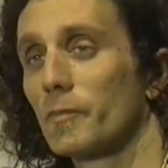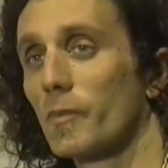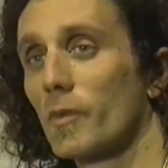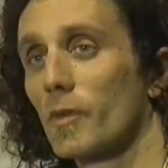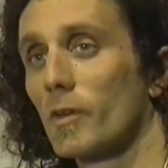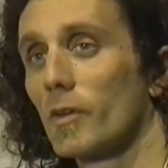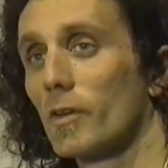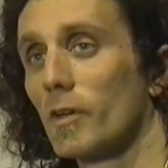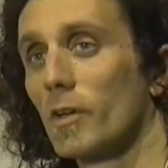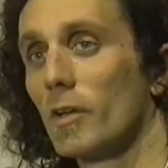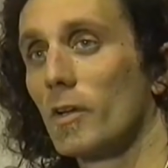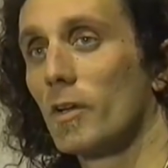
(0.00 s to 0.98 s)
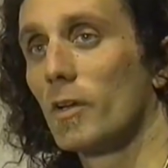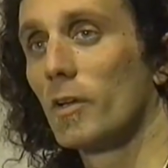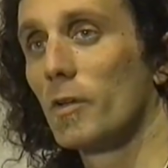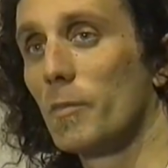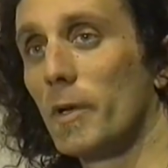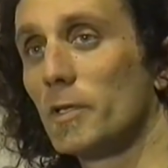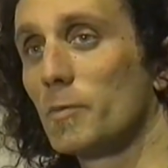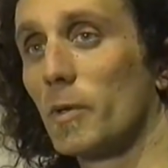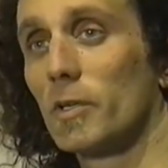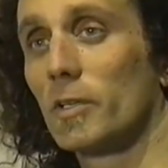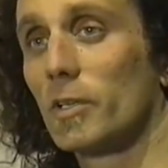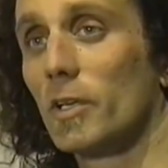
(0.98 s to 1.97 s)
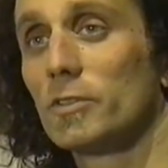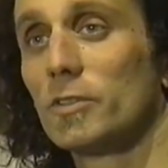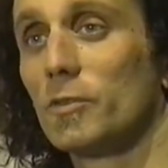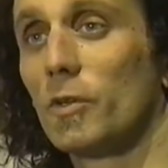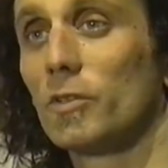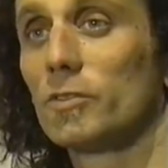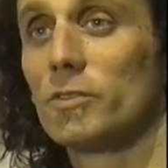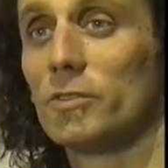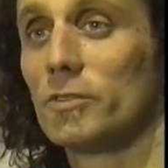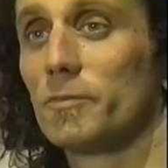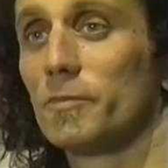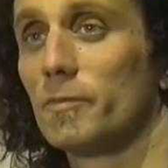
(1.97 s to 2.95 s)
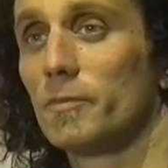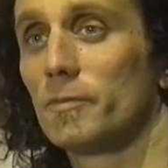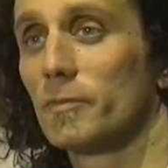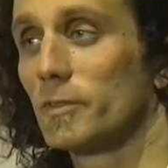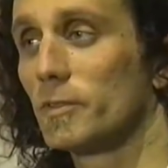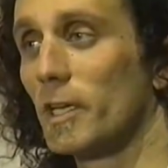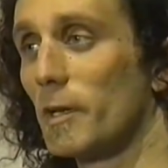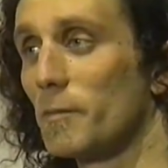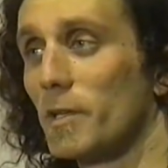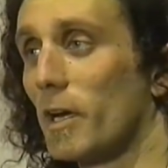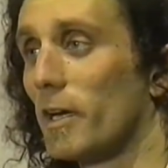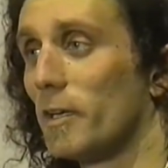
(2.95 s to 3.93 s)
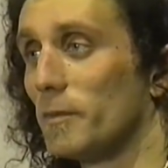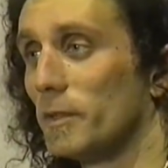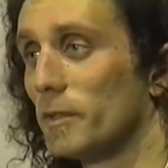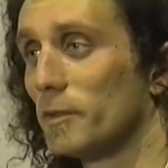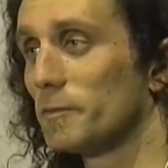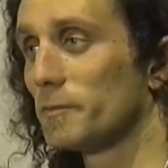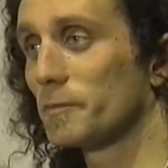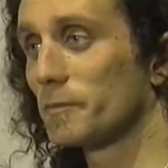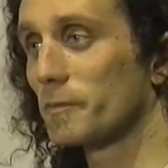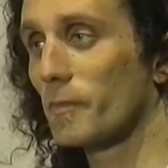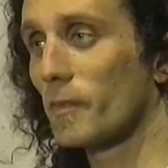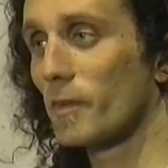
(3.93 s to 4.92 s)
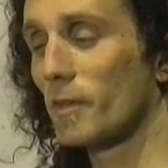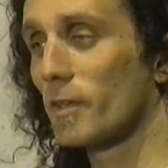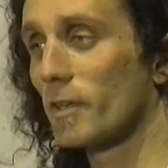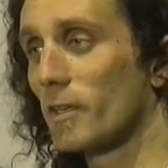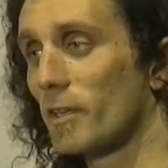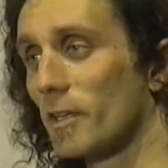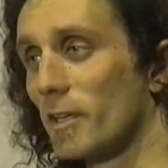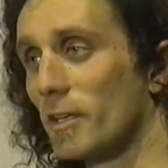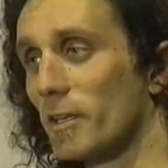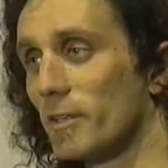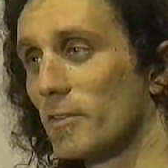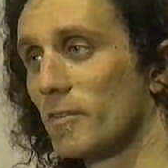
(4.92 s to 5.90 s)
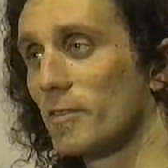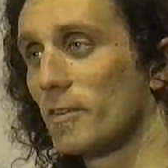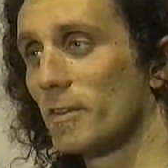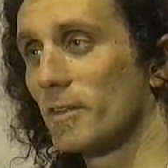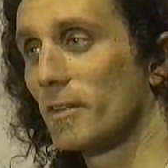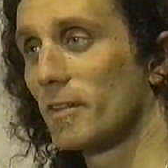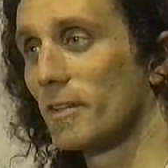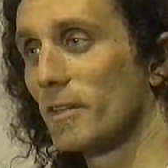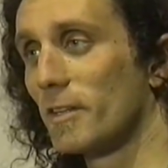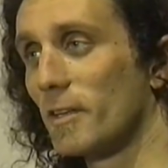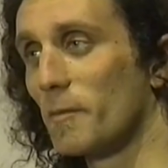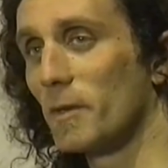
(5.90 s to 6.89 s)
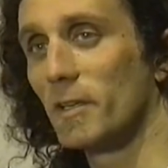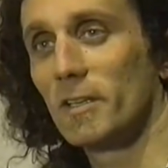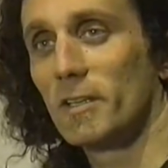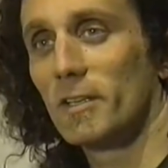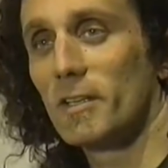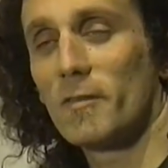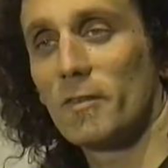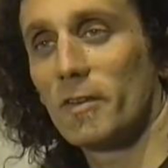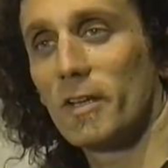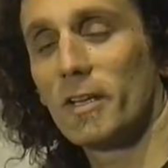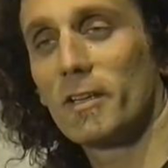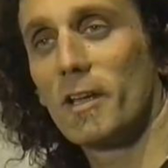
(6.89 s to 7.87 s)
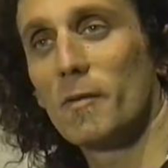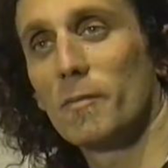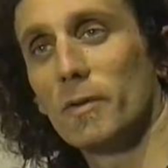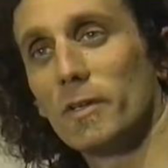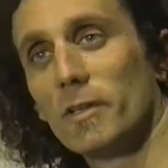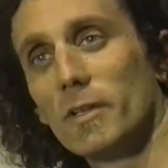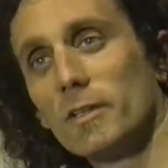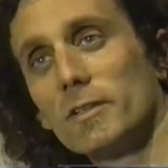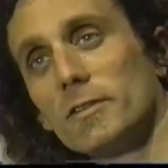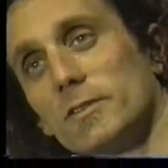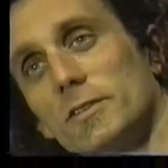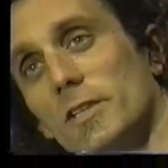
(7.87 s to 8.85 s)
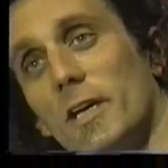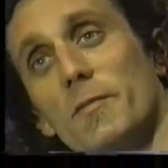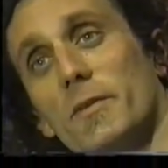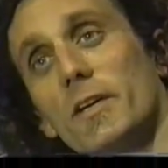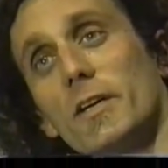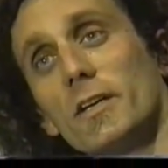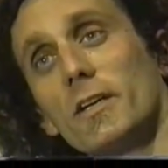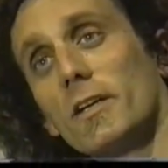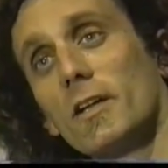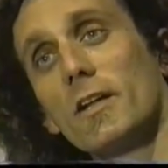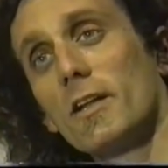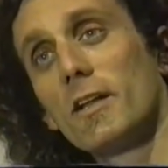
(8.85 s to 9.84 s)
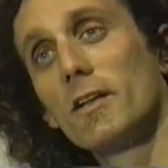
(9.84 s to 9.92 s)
Chrome Hearts was now gaining mainstream recognition, and they were about to have another major breakthrough. In 1992, Richard Stark got a phone call from the Council of Fashion